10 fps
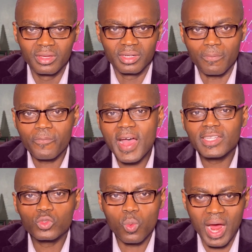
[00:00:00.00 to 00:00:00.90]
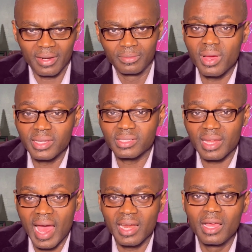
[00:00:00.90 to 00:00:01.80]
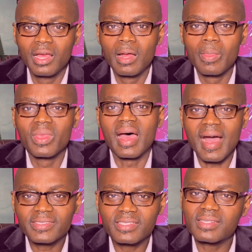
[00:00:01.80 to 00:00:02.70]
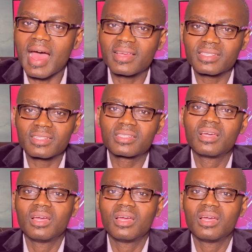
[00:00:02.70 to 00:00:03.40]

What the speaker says: The first one is that exercises